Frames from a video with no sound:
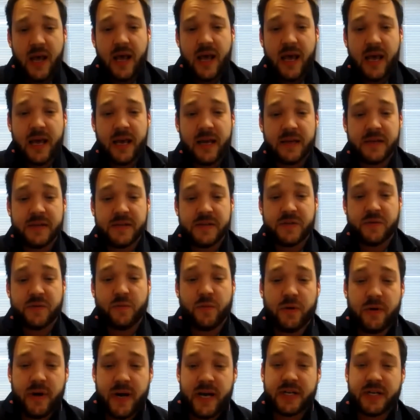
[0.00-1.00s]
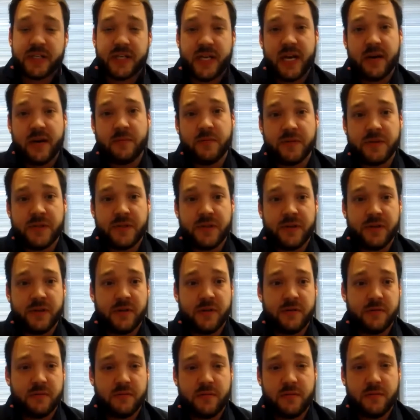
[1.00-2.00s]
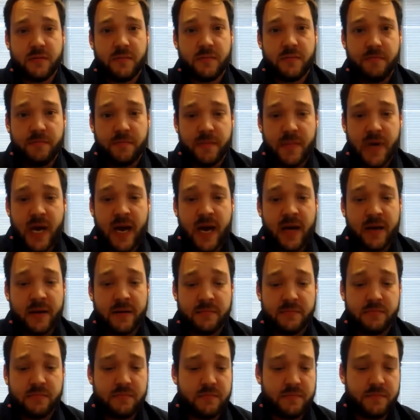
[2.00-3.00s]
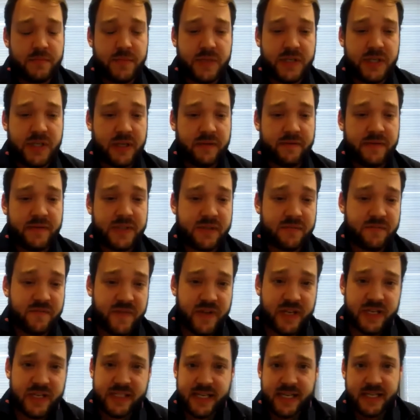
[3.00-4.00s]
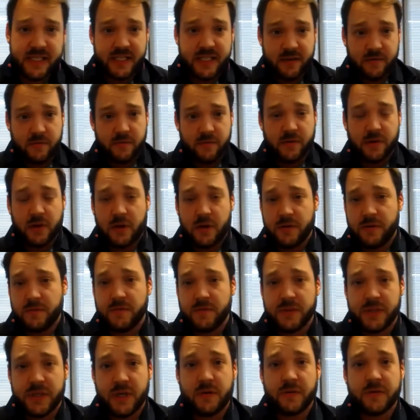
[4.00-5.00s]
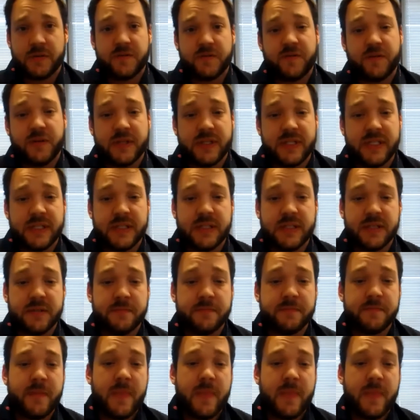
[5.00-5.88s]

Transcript: And we were actually able to deliver some fantastic results for the system.